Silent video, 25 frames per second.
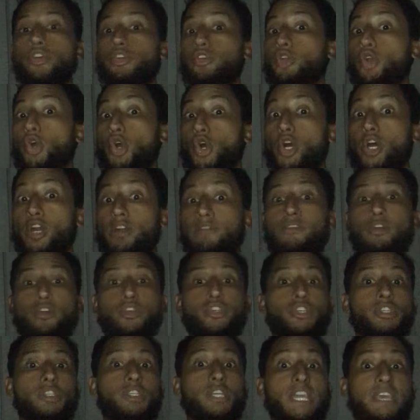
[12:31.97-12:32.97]
good
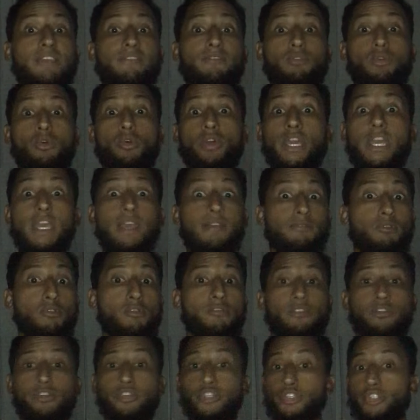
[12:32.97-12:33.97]
versus evil, evil
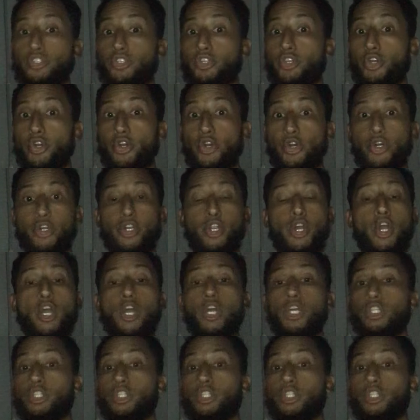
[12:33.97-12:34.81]
versus good,